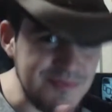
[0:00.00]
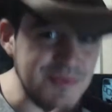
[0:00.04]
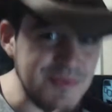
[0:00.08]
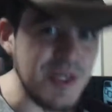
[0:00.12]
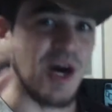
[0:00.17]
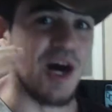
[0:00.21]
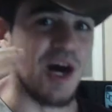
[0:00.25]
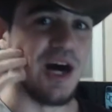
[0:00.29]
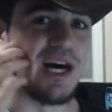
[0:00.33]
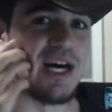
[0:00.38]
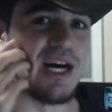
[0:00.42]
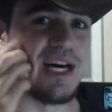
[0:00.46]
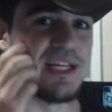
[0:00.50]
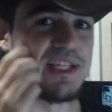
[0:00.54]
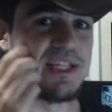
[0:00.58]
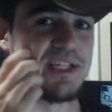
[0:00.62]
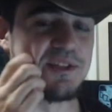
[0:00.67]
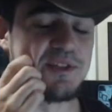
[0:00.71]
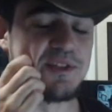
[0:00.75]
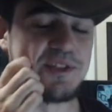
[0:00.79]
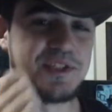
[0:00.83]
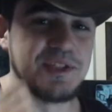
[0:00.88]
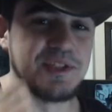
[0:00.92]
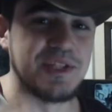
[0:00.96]
uh,
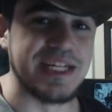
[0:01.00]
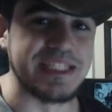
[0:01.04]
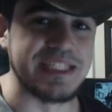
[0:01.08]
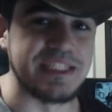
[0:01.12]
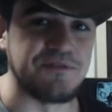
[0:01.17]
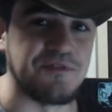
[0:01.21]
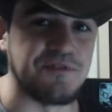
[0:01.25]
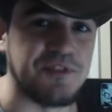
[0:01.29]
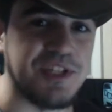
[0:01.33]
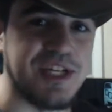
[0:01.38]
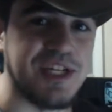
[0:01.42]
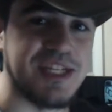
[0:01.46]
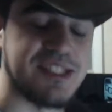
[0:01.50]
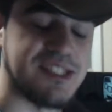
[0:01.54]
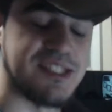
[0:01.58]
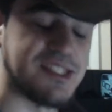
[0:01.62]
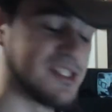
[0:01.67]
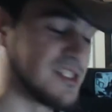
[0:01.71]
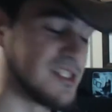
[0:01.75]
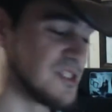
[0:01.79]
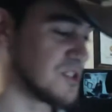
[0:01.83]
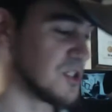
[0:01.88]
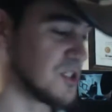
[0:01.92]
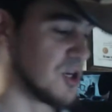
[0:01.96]
you, you like it for this.
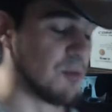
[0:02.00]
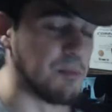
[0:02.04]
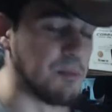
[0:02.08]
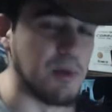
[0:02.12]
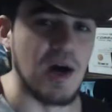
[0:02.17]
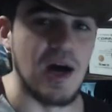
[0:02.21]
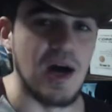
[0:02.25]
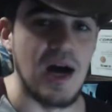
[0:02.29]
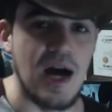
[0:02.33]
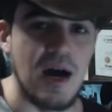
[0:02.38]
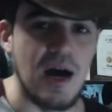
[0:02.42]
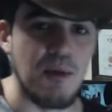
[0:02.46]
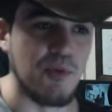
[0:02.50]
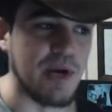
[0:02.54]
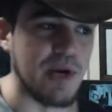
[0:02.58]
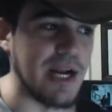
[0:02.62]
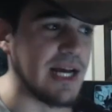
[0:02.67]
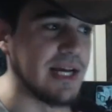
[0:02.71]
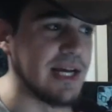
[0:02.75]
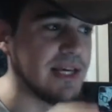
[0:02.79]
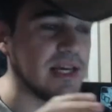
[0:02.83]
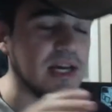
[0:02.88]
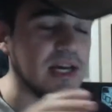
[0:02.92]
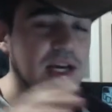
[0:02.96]
So, but um, when
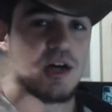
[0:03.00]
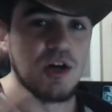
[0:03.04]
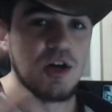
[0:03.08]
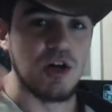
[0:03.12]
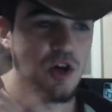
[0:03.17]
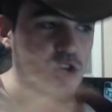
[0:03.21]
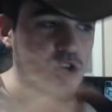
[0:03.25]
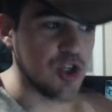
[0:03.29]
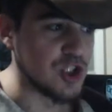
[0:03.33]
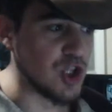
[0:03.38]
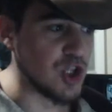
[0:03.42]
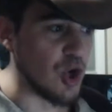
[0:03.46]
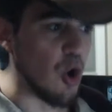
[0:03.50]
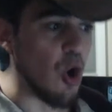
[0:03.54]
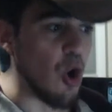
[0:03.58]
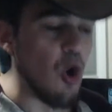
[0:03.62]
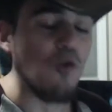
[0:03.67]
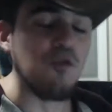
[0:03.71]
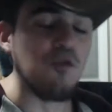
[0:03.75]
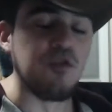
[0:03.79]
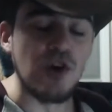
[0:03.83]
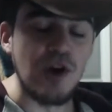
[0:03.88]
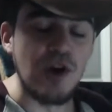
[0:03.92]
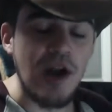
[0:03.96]
I go
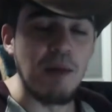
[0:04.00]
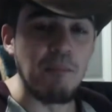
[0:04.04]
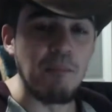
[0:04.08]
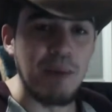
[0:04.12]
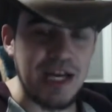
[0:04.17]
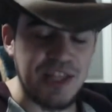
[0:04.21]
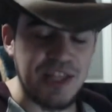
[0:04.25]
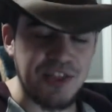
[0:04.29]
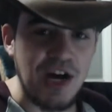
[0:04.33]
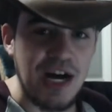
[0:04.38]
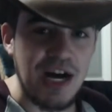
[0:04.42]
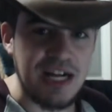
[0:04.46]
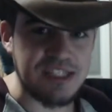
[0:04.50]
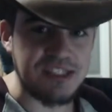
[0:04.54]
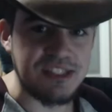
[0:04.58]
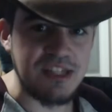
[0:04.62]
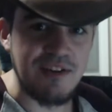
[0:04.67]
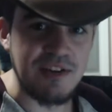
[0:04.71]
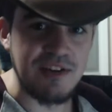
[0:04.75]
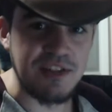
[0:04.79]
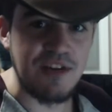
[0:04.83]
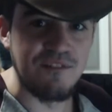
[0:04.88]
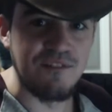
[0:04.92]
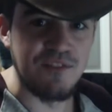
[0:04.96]
over my thoughts and
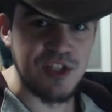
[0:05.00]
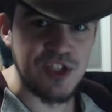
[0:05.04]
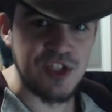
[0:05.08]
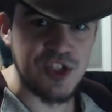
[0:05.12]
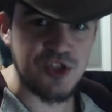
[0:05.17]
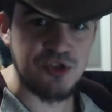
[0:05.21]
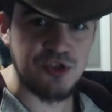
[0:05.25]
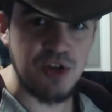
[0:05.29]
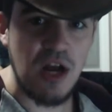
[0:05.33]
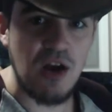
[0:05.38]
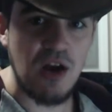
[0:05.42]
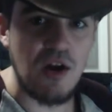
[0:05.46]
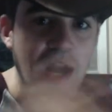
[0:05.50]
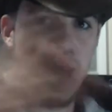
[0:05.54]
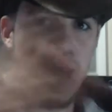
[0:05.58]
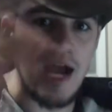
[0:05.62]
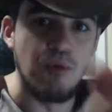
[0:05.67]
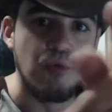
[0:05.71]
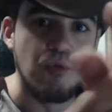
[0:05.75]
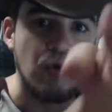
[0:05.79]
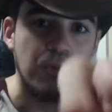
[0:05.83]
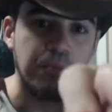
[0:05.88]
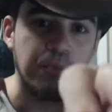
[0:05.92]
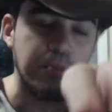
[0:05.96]
everything for this trailer. I
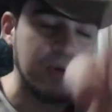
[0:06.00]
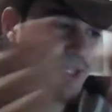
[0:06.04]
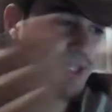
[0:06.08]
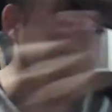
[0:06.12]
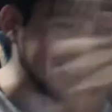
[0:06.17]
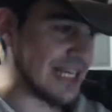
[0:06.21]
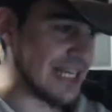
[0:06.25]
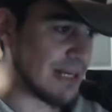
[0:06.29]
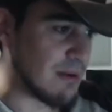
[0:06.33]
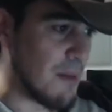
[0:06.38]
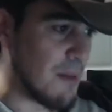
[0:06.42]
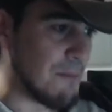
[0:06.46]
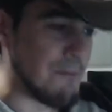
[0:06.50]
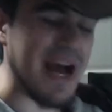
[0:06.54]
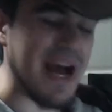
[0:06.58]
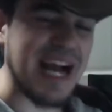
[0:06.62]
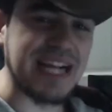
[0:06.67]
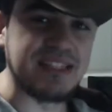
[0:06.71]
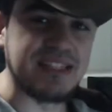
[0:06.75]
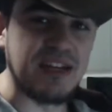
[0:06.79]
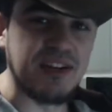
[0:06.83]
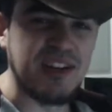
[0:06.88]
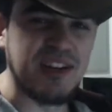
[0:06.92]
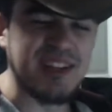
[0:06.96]
will bring the camera back
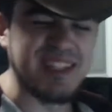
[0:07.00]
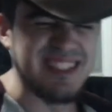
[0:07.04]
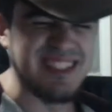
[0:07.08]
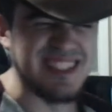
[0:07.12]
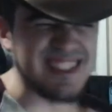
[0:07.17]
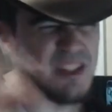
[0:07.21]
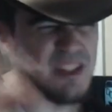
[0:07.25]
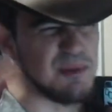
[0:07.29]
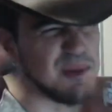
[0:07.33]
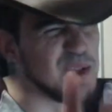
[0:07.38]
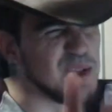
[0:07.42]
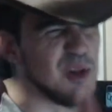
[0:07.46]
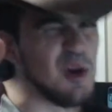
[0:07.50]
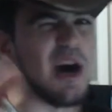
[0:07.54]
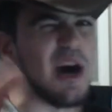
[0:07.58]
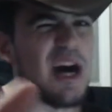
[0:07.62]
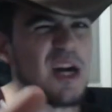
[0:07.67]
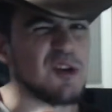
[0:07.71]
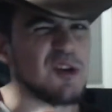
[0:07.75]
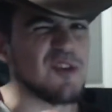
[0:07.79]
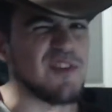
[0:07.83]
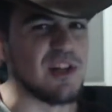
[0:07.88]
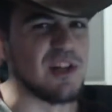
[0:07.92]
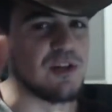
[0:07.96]
down here because it's gonna be a little
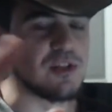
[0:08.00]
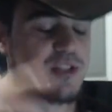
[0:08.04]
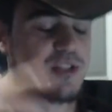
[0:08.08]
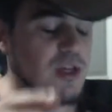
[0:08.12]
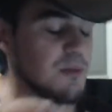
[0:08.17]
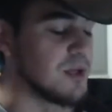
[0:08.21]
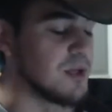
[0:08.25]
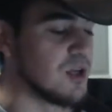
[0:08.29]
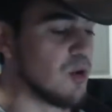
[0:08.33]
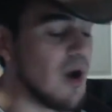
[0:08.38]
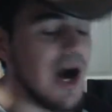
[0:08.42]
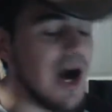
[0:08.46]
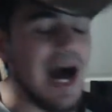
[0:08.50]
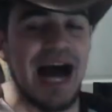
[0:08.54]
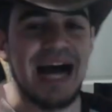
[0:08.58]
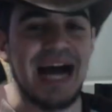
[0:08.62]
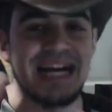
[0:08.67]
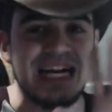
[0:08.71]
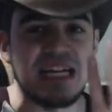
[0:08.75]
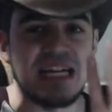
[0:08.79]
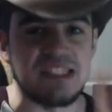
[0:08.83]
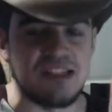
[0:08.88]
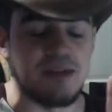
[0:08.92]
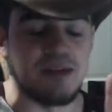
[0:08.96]
awkward if I look there. But you know what? I
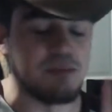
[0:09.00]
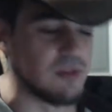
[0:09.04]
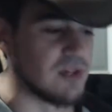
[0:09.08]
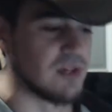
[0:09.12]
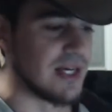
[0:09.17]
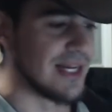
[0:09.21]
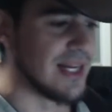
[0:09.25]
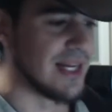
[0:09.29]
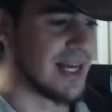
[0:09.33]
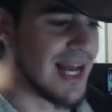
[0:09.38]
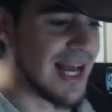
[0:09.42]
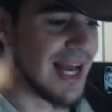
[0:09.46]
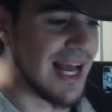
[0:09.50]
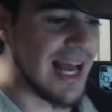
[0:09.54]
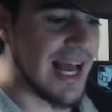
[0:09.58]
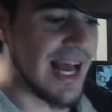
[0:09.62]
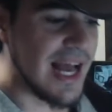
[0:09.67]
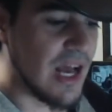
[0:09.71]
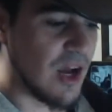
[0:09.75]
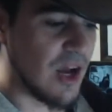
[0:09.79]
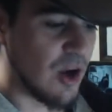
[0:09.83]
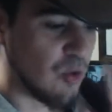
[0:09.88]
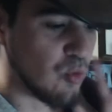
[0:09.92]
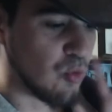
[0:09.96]
gotta stop delaying.
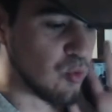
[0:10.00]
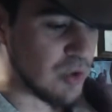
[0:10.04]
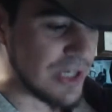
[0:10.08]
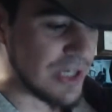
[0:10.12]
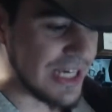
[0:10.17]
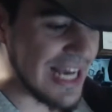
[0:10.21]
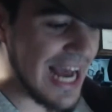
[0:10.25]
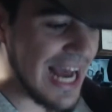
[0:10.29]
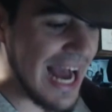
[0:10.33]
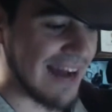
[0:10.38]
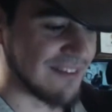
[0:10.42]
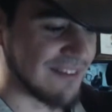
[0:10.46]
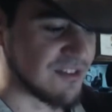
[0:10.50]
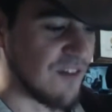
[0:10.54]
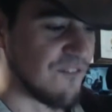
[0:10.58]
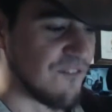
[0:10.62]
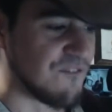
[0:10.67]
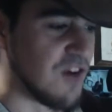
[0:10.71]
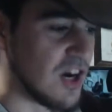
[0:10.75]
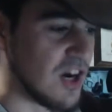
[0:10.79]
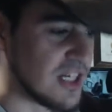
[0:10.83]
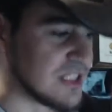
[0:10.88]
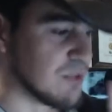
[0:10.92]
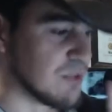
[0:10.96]
We have to
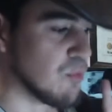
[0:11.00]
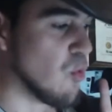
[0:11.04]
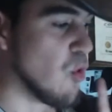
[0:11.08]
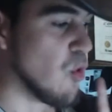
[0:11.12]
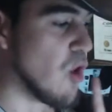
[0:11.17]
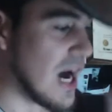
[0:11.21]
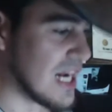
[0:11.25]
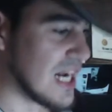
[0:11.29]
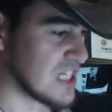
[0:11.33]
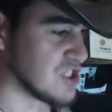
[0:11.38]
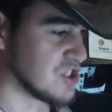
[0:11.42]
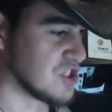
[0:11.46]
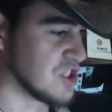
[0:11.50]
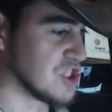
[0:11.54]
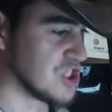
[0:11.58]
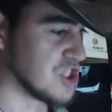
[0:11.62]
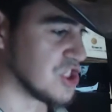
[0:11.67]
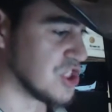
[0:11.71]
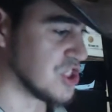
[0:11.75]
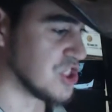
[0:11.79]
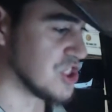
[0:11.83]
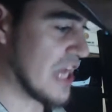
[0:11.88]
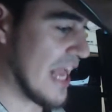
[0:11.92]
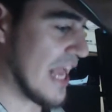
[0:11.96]
fucking watch this
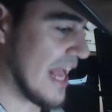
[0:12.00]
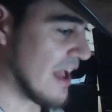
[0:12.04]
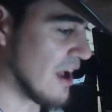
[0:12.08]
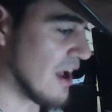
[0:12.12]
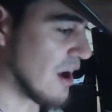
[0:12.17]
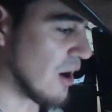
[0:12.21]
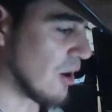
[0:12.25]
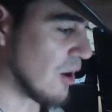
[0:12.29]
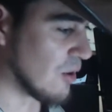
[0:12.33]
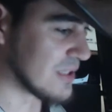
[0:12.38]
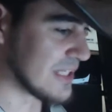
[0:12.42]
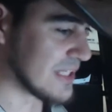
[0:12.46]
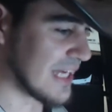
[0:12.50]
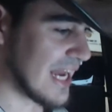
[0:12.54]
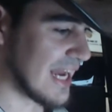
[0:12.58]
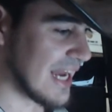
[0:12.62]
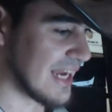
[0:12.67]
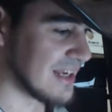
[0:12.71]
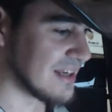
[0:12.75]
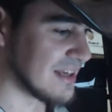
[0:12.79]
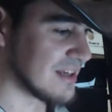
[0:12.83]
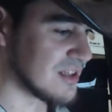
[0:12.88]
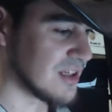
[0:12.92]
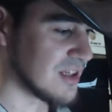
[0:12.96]
shit,
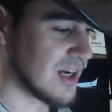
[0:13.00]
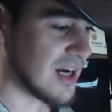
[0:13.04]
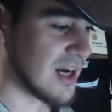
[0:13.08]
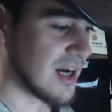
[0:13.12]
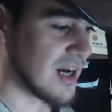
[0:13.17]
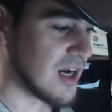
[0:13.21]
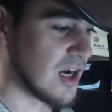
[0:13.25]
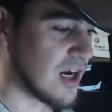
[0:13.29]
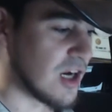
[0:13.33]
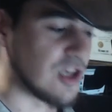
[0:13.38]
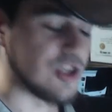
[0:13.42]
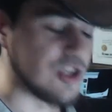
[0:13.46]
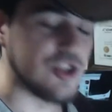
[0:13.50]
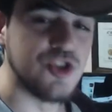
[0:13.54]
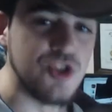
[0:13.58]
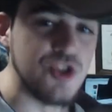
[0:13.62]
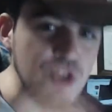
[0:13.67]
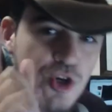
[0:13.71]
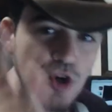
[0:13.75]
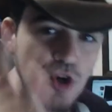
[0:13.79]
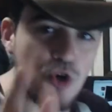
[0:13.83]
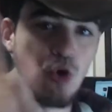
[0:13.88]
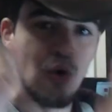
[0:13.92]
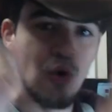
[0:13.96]
okay? Are
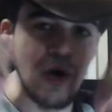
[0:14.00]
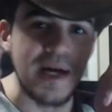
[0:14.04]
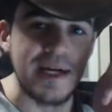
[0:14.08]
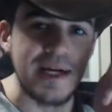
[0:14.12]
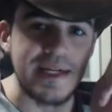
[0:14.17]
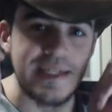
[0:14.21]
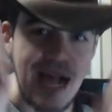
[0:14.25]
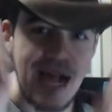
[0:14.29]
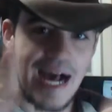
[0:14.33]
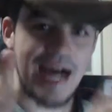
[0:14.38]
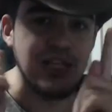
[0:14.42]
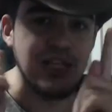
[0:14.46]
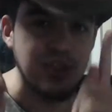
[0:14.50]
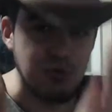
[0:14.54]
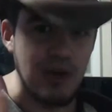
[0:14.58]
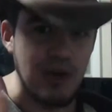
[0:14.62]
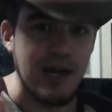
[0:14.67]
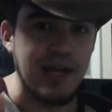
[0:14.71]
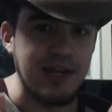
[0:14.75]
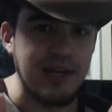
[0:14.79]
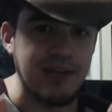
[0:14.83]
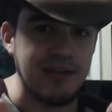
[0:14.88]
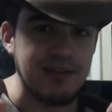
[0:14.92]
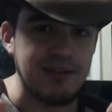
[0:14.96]
you guys
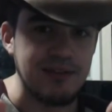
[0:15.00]
ready?